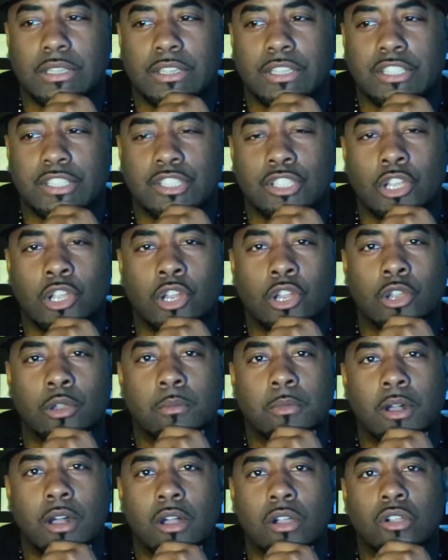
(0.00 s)
the
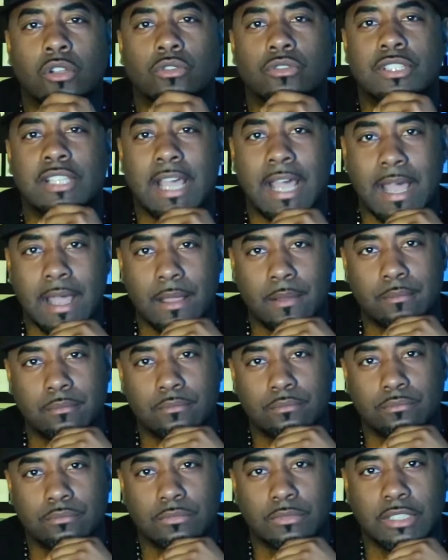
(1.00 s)
term Uncle Tom.
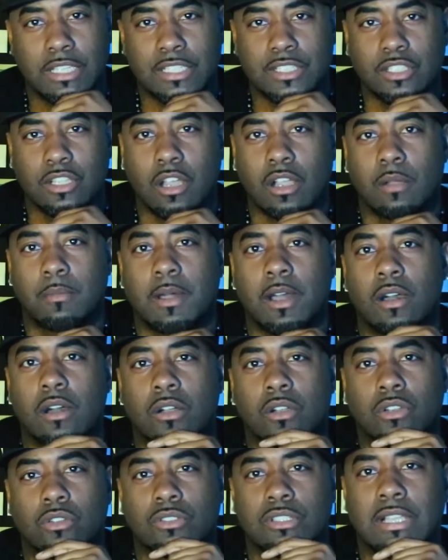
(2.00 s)
Let's talk about
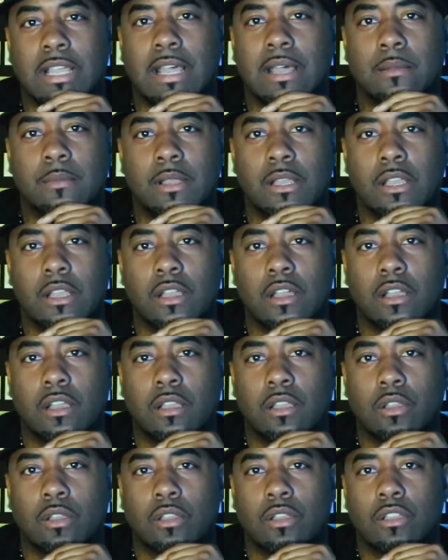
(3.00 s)
Uncle Tom.
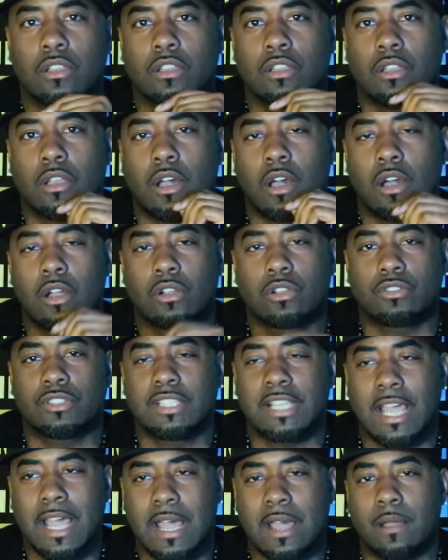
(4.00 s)
Uncle
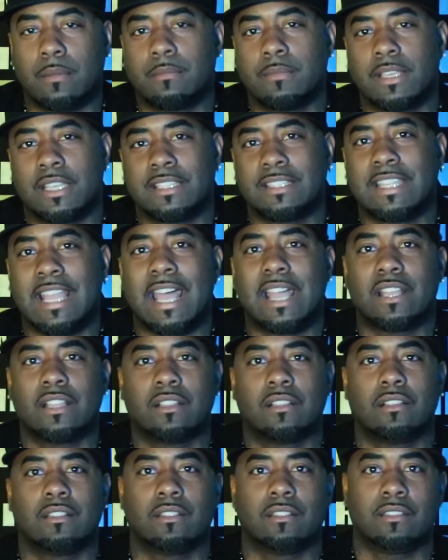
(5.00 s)
Tom is not
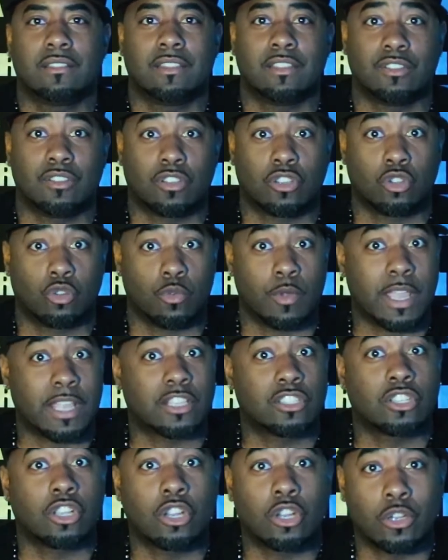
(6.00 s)
the
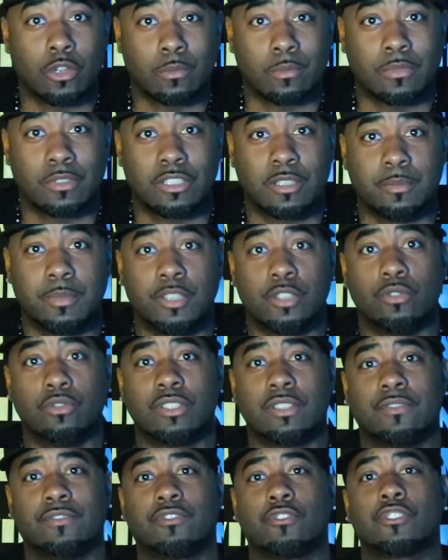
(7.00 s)
correct term to be
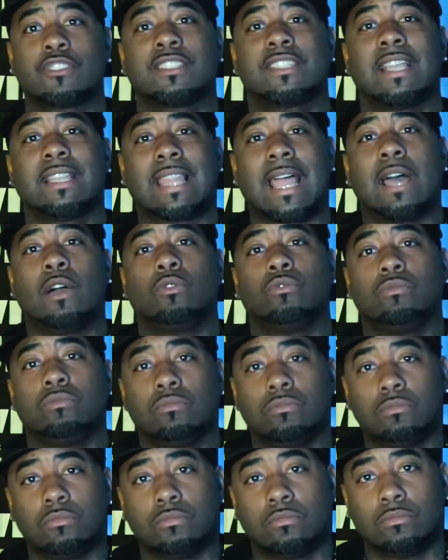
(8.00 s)
using for a sellout.
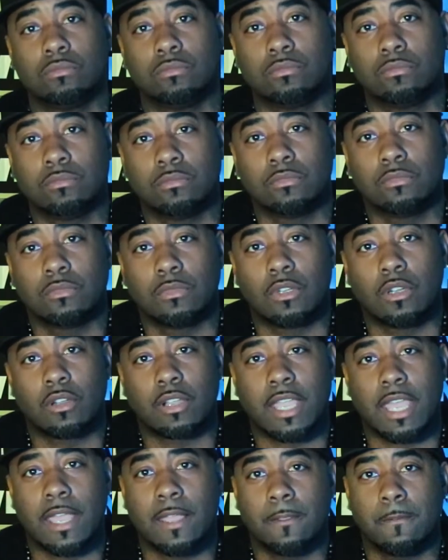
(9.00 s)

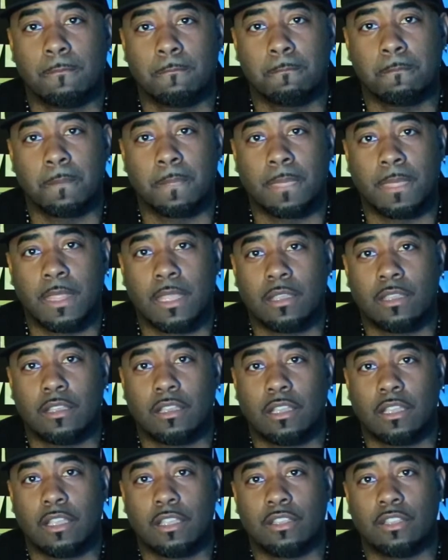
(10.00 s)
Okay?
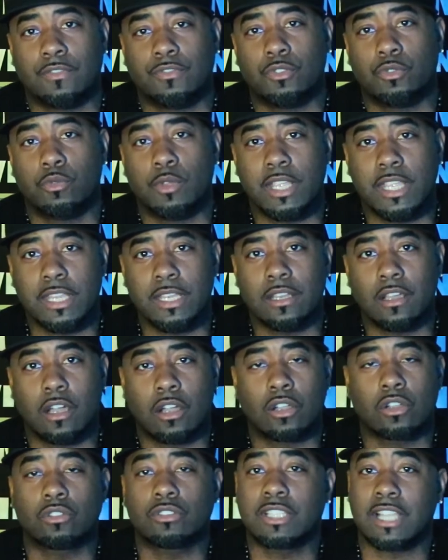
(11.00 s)
If you read
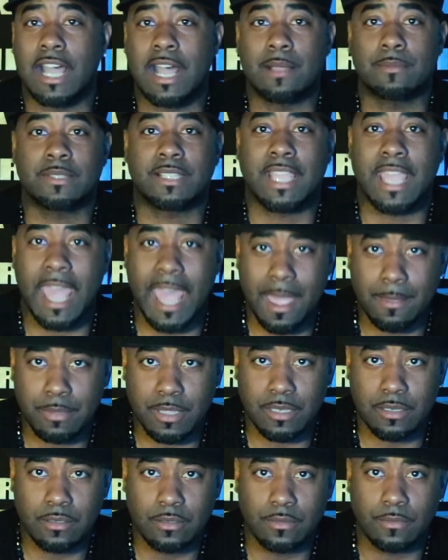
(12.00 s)
Uncle Tom's
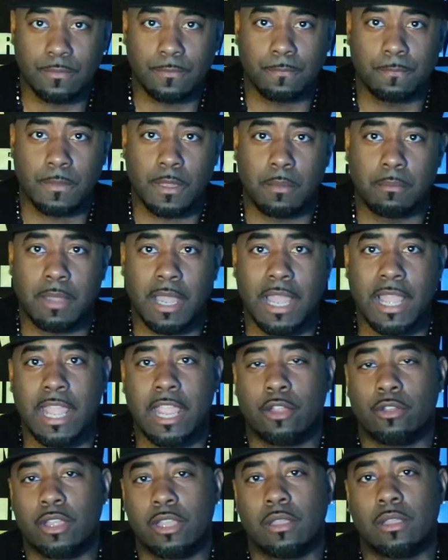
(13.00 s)
Cabin by
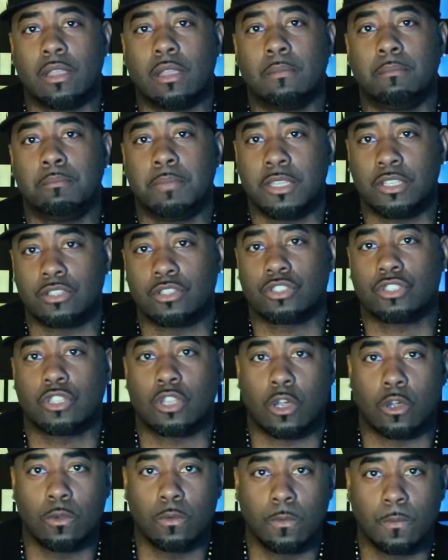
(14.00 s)
Harriet Beecher
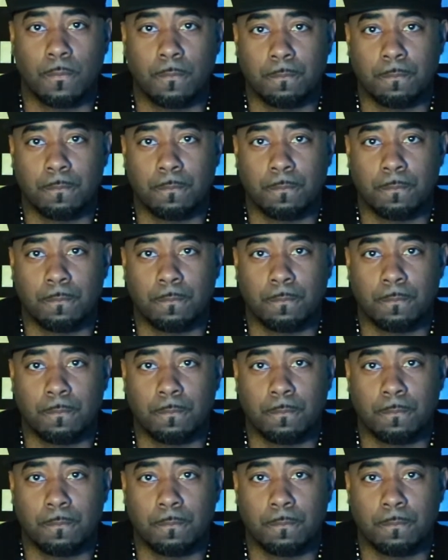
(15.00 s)
Stowe,